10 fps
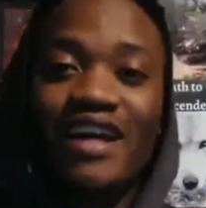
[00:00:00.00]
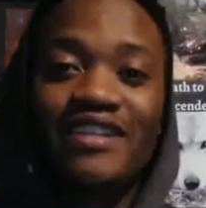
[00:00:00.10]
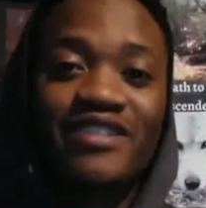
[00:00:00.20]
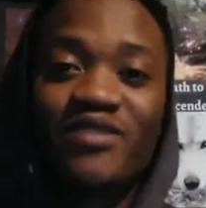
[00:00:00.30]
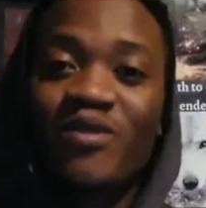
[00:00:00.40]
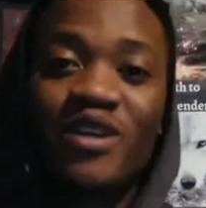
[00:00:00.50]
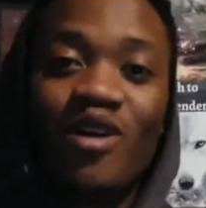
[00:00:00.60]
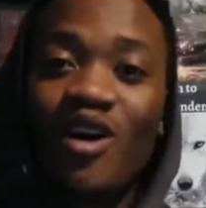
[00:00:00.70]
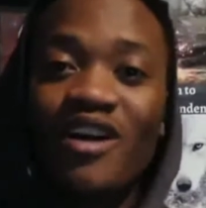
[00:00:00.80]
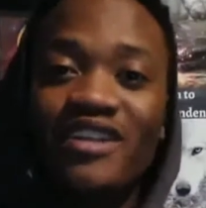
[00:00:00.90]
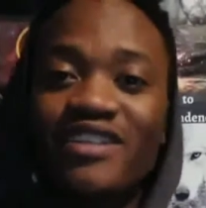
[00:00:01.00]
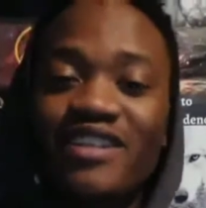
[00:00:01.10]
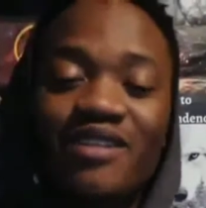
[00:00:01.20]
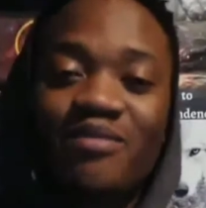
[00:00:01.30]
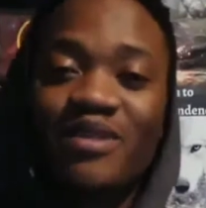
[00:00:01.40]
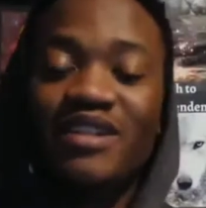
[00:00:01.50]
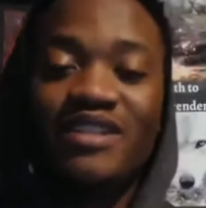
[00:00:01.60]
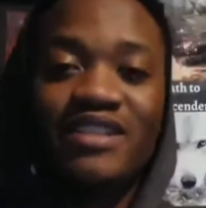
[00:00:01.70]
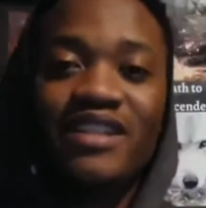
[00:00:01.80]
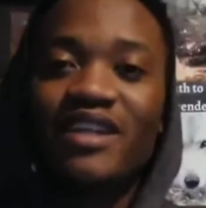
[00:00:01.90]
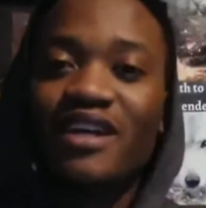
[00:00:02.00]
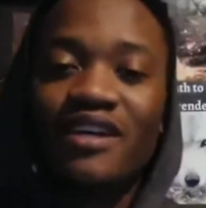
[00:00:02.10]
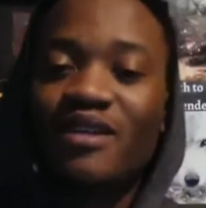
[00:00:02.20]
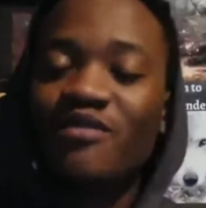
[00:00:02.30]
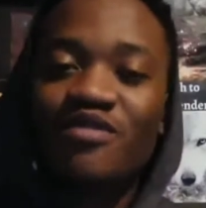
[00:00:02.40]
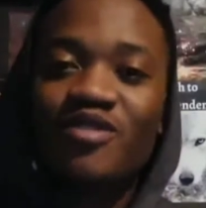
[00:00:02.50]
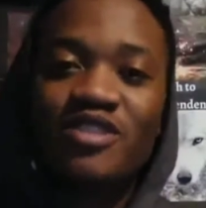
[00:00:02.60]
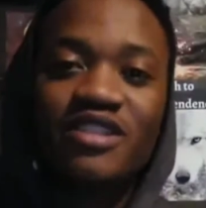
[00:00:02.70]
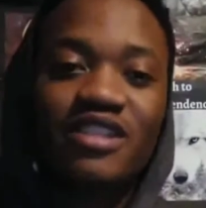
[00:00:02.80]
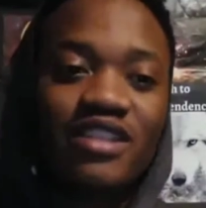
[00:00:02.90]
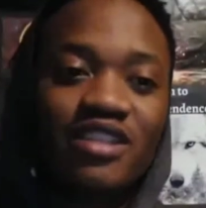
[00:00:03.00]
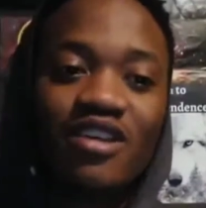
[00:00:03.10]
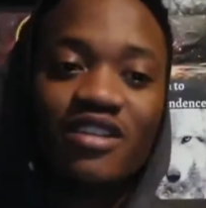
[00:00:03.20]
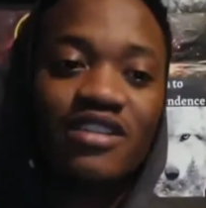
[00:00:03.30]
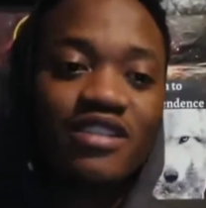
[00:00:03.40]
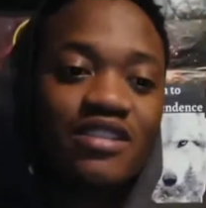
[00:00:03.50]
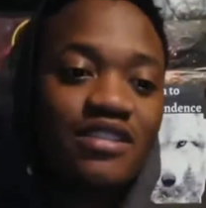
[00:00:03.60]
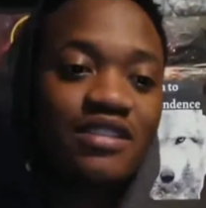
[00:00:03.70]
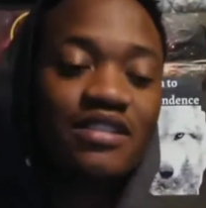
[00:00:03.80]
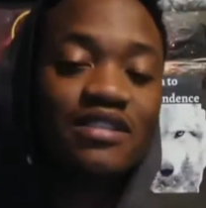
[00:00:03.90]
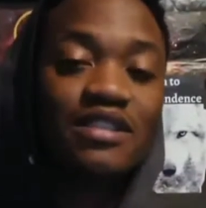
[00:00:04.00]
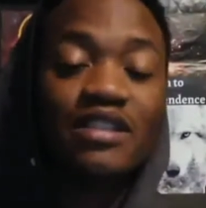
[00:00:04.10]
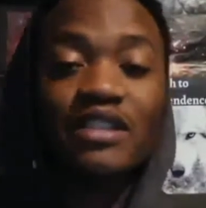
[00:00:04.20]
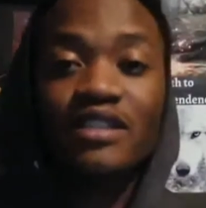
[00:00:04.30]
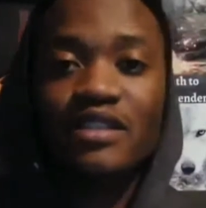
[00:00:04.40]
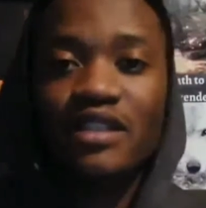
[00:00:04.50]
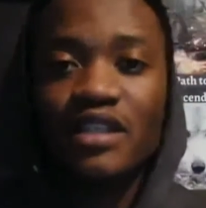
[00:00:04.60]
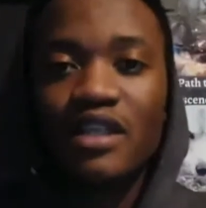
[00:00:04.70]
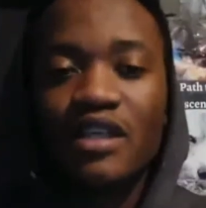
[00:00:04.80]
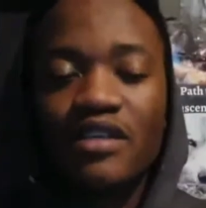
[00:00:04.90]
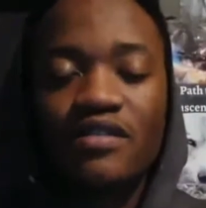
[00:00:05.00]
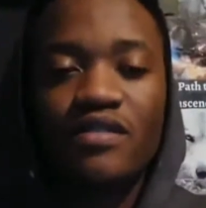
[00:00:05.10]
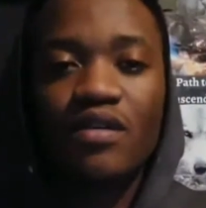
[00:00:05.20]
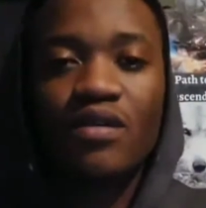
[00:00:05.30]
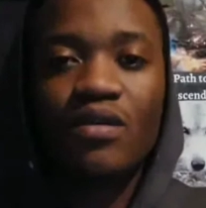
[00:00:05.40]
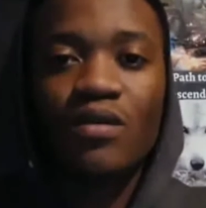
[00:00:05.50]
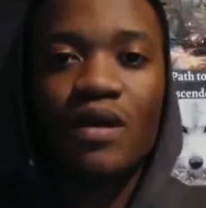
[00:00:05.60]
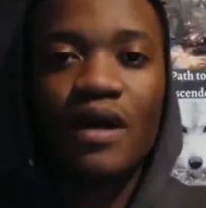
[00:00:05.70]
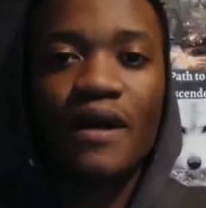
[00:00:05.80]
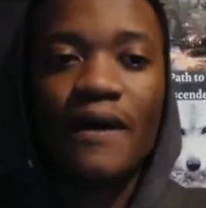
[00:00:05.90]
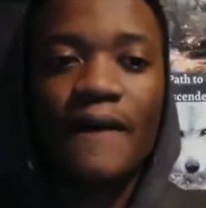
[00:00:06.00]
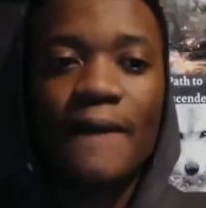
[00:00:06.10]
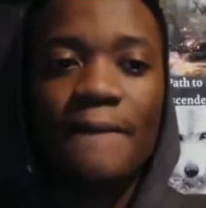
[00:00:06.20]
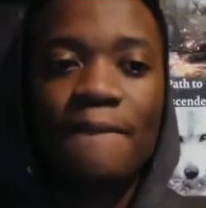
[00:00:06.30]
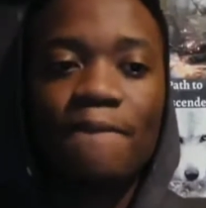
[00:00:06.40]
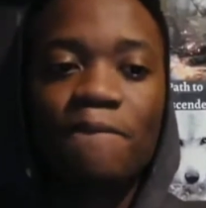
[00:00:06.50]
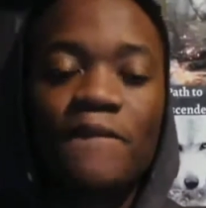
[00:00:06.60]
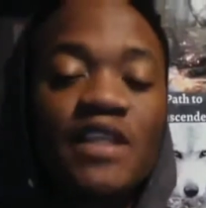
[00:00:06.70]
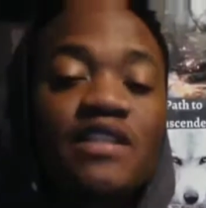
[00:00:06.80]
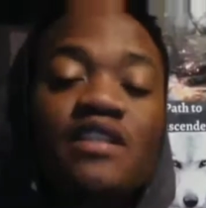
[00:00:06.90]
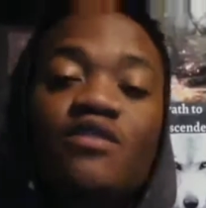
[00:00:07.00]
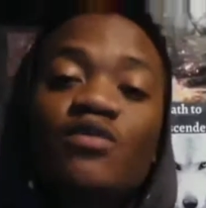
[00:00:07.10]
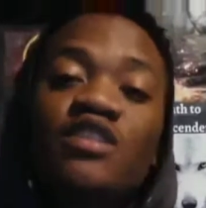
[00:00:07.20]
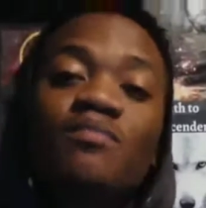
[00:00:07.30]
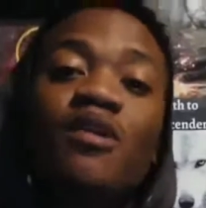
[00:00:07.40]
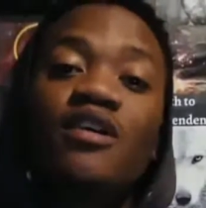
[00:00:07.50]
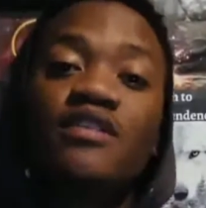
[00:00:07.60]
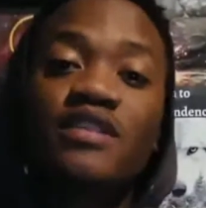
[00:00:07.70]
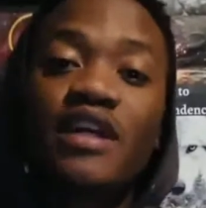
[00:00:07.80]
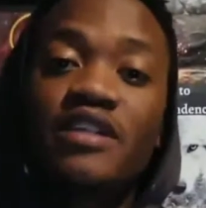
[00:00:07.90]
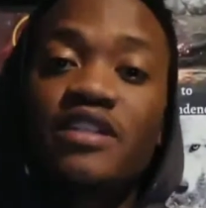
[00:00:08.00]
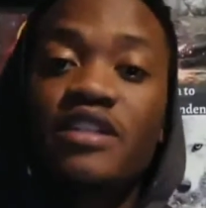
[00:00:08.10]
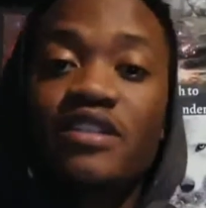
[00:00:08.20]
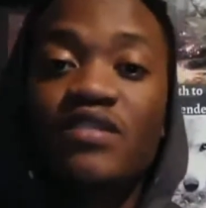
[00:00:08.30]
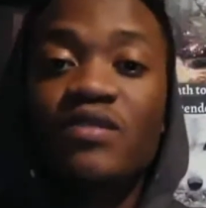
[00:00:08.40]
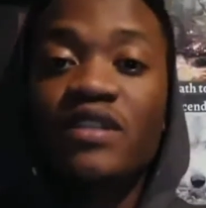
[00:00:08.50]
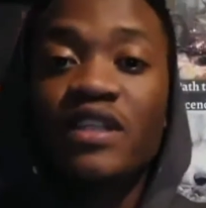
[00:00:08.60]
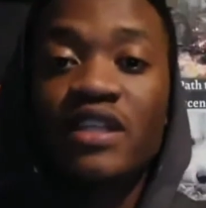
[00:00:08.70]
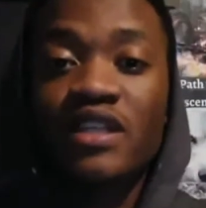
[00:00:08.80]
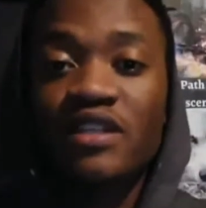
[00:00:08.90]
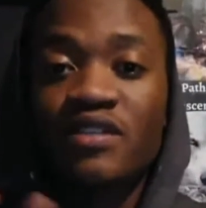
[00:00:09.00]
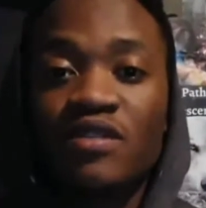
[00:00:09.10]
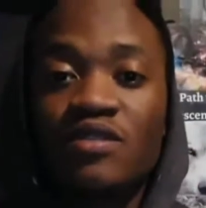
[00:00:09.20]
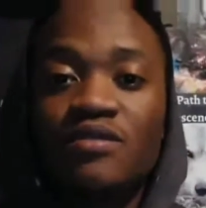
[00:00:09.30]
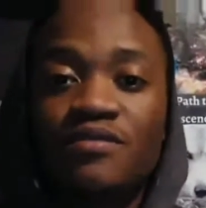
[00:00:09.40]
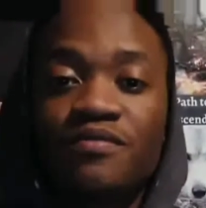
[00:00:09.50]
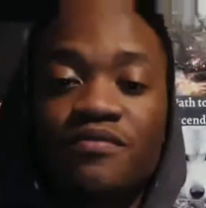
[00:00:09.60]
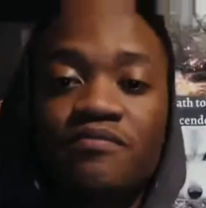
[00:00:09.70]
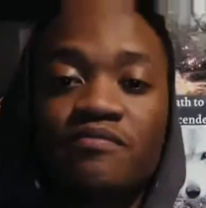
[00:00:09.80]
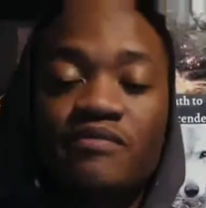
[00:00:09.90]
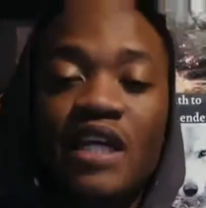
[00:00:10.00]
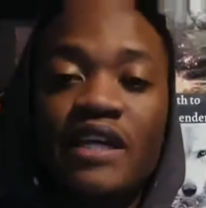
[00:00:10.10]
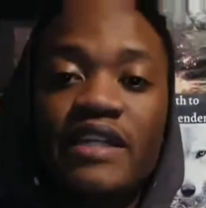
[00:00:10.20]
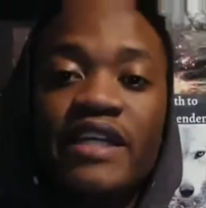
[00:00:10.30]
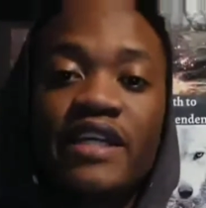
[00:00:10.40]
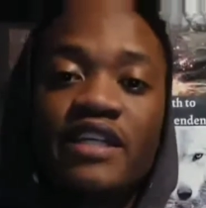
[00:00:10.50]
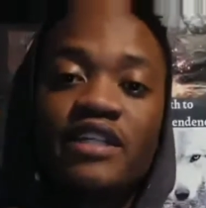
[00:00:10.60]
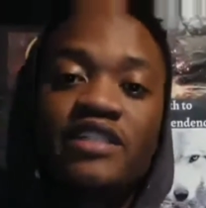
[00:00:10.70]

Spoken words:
I just went hard in there, but yeah, unfortunately it got deleted. So this is a response actually to Nick. So Nick,